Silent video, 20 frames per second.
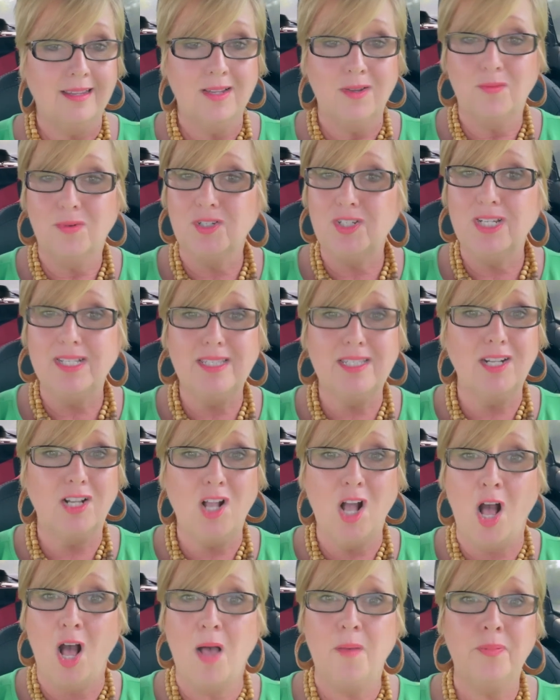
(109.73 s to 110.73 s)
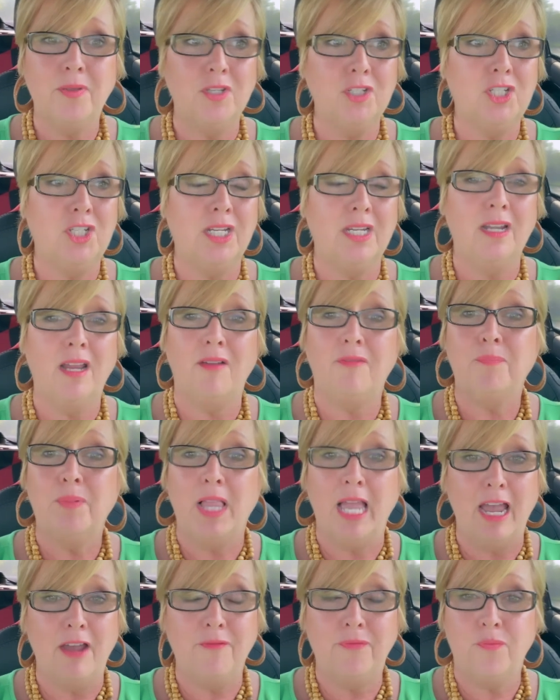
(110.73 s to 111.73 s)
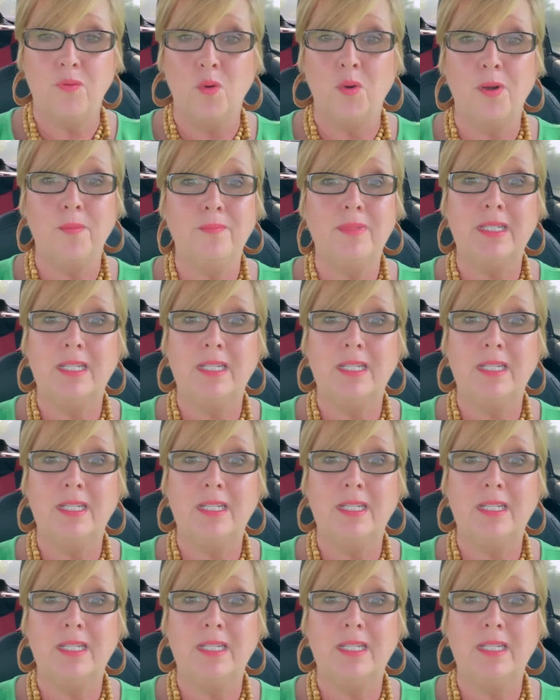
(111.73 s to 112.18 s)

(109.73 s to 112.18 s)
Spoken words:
We're just accomplishing a platform